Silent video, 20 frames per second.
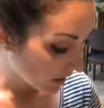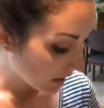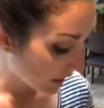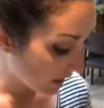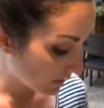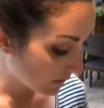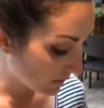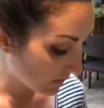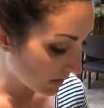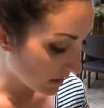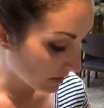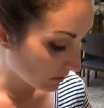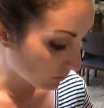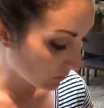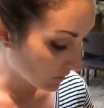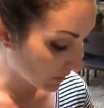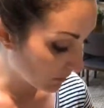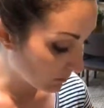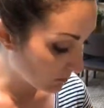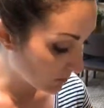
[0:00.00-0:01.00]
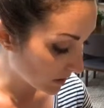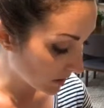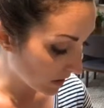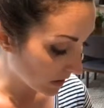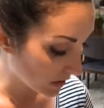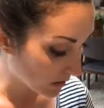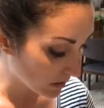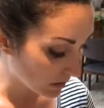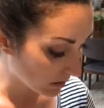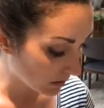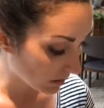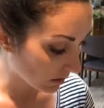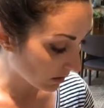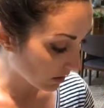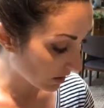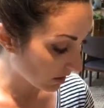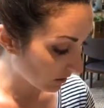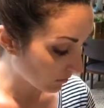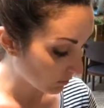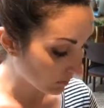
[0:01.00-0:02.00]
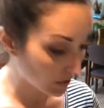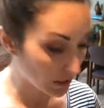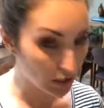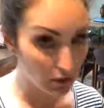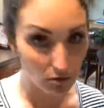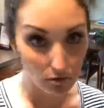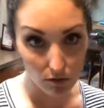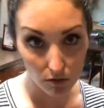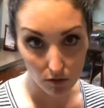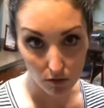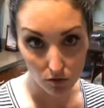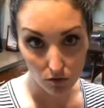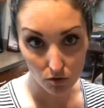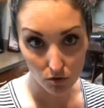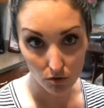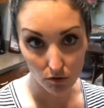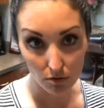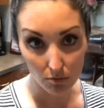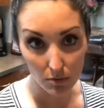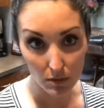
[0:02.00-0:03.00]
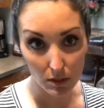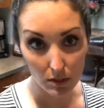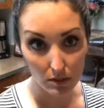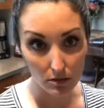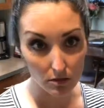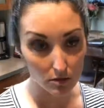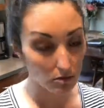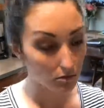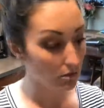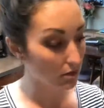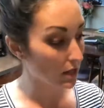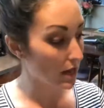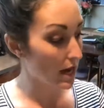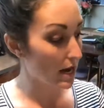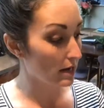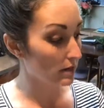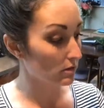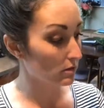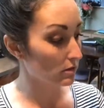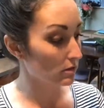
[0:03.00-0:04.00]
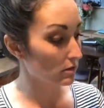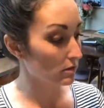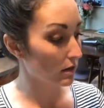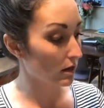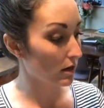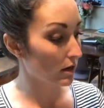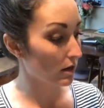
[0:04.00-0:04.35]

And then when I'm done, what I do is I'll store them in these little glass